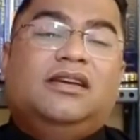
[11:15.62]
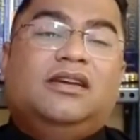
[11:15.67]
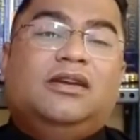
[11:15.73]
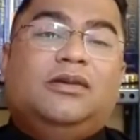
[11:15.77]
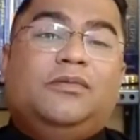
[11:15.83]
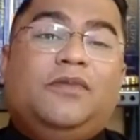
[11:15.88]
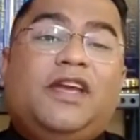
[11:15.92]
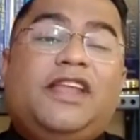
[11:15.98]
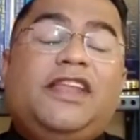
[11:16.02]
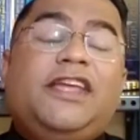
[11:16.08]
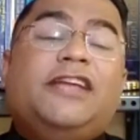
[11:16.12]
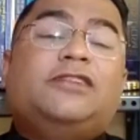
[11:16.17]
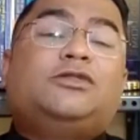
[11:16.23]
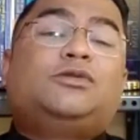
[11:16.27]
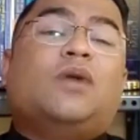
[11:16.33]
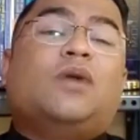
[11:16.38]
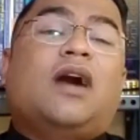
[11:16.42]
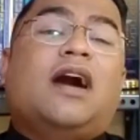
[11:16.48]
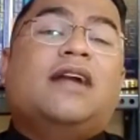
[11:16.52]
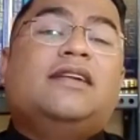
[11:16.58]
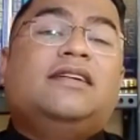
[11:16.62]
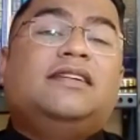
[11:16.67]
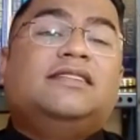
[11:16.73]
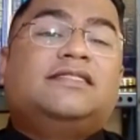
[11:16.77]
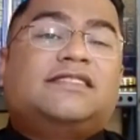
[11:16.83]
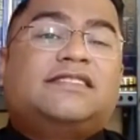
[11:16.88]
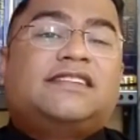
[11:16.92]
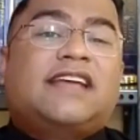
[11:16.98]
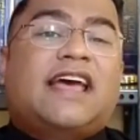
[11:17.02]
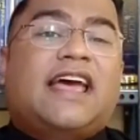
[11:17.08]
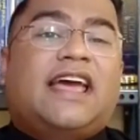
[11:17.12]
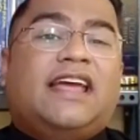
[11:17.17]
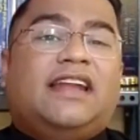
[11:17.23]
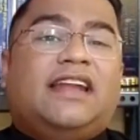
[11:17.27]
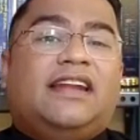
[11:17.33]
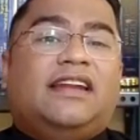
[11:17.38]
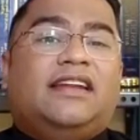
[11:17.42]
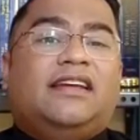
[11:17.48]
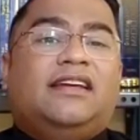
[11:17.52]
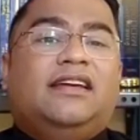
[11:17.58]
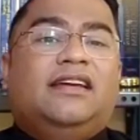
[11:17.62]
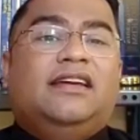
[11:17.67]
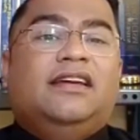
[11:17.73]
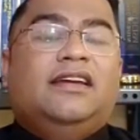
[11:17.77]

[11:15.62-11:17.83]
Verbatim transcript: We need to understand